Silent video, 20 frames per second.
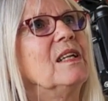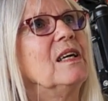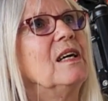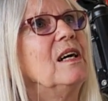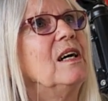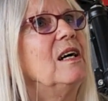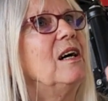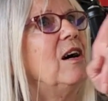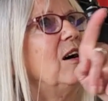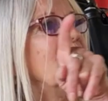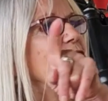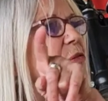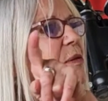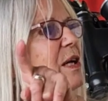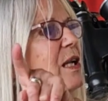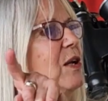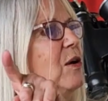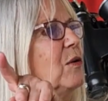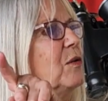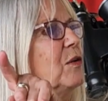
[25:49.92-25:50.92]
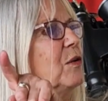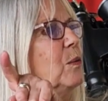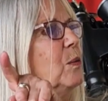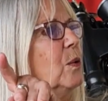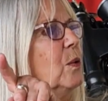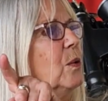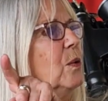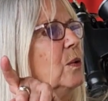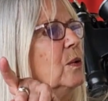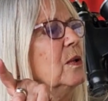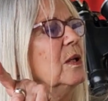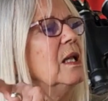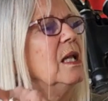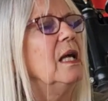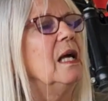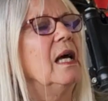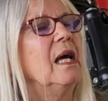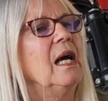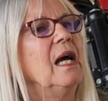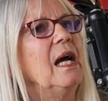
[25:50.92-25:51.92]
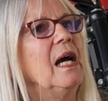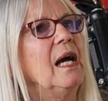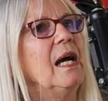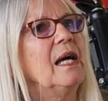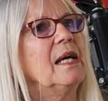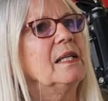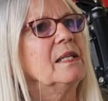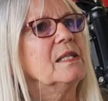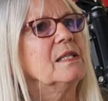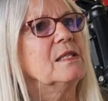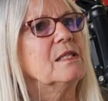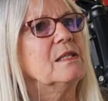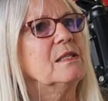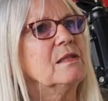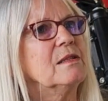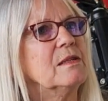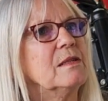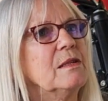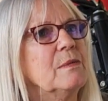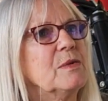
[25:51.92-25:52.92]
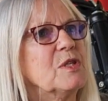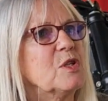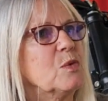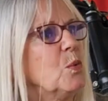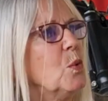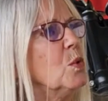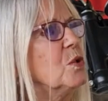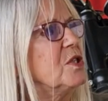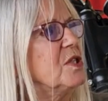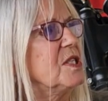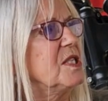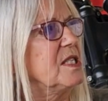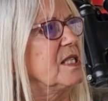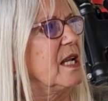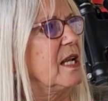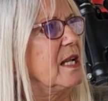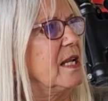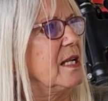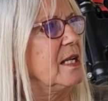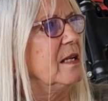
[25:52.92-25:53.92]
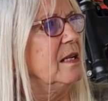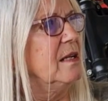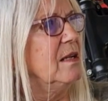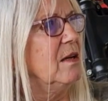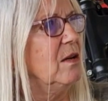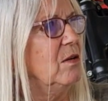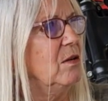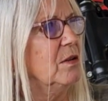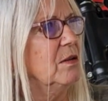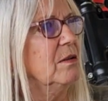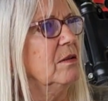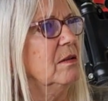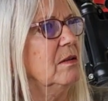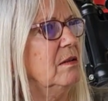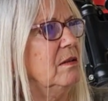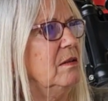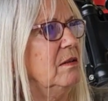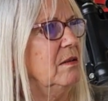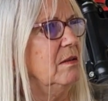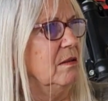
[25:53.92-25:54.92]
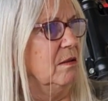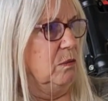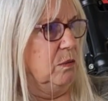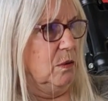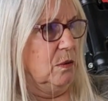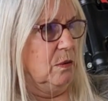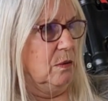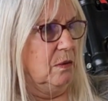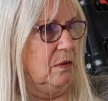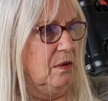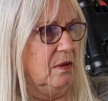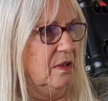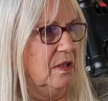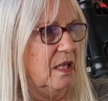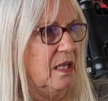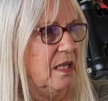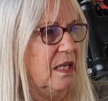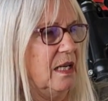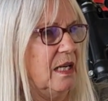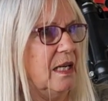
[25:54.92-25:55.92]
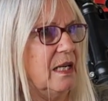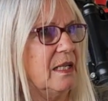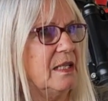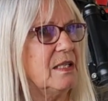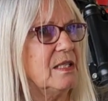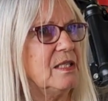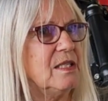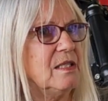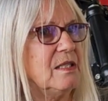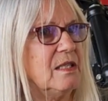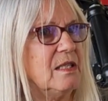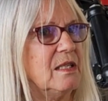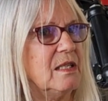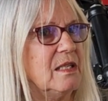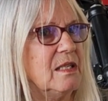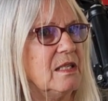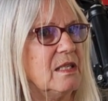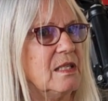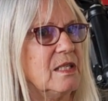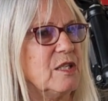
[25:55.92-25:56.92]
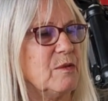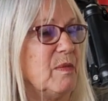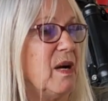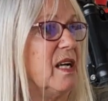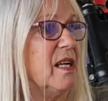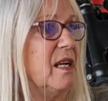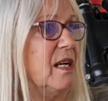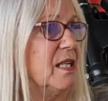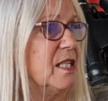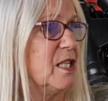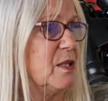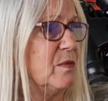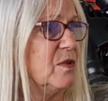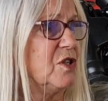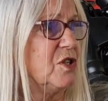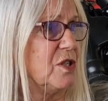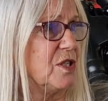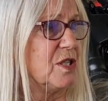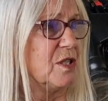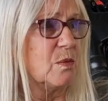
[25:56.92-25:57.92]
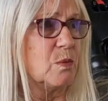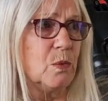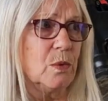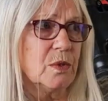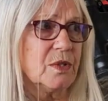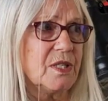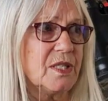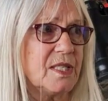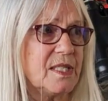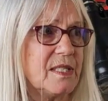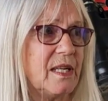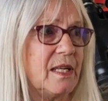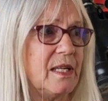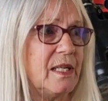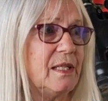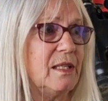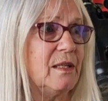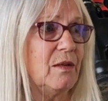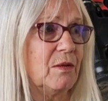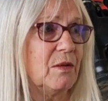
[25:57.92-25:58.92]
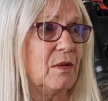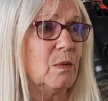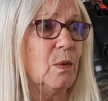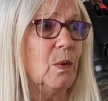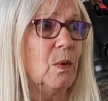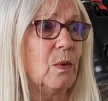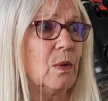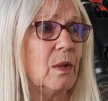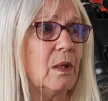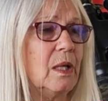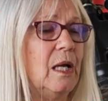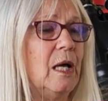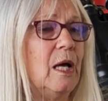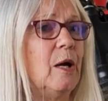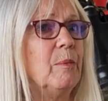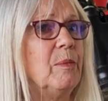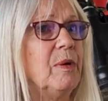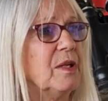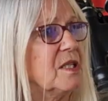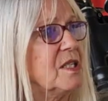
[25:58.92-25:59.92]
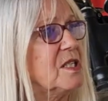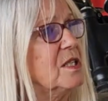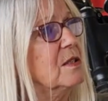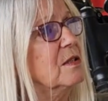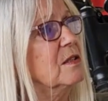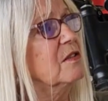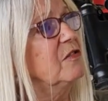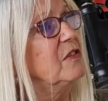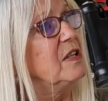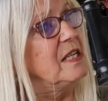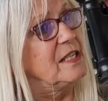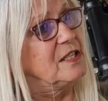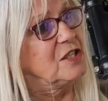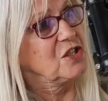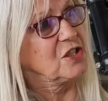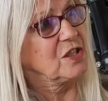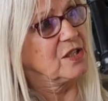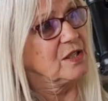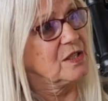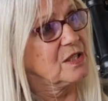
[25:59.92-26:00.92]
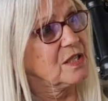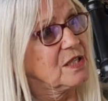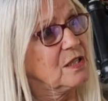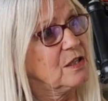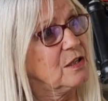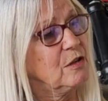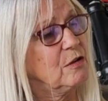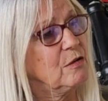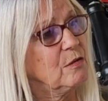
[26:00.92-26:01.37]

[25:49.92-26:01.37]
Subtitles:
halfway along the wall, and there was a water stain on the wall, and to my eyes it was just a water stain on the wall. Yeah. But to the villagers, who